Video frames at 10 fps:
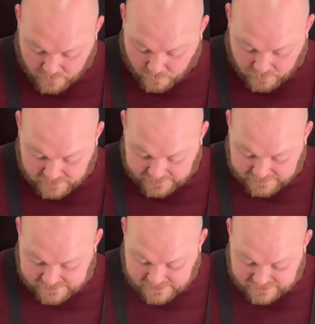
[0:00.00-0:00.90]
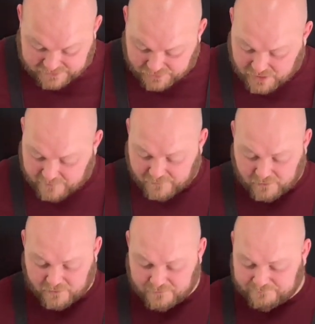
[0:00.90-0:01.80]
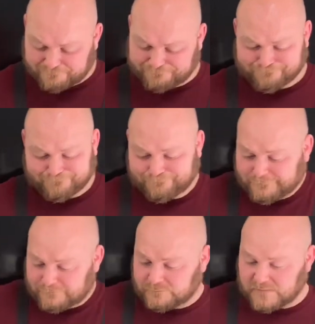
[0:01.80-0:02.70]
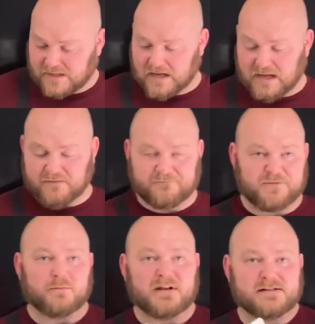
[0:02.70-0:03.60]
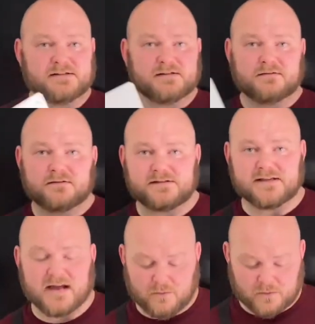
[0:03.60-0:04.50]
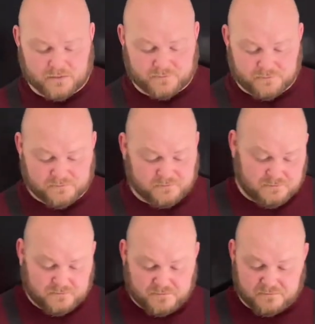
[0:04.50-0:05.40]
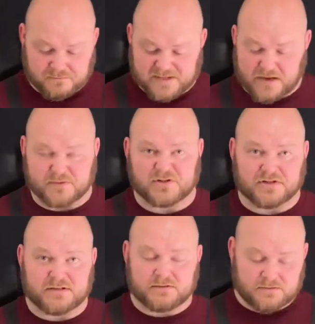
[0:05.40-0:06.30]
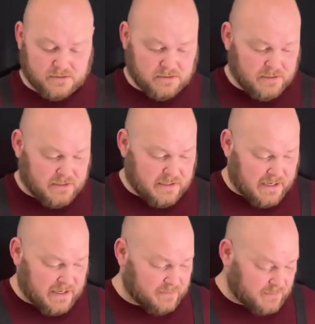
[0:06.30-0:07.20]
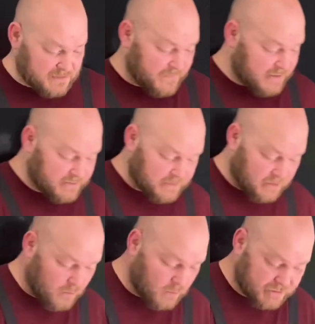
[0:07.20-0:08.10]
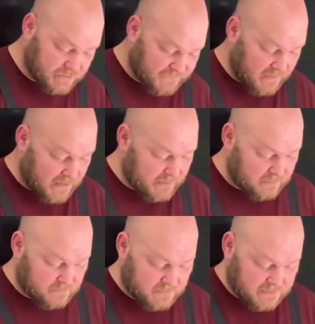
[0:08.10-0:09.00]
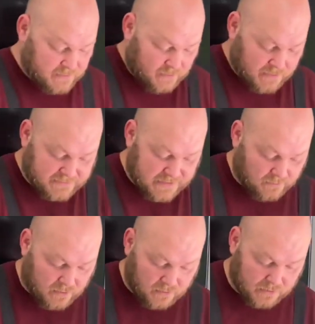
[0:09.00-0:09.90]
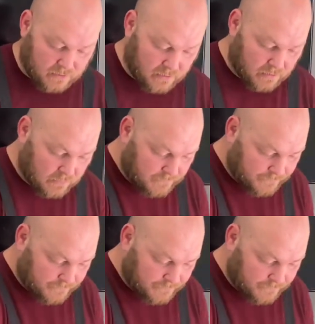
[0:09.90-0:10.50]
We're gonna let these things cook up for a few minutes, see how it's looking. And these veggies are going just fine. These aren't gonna take long at all.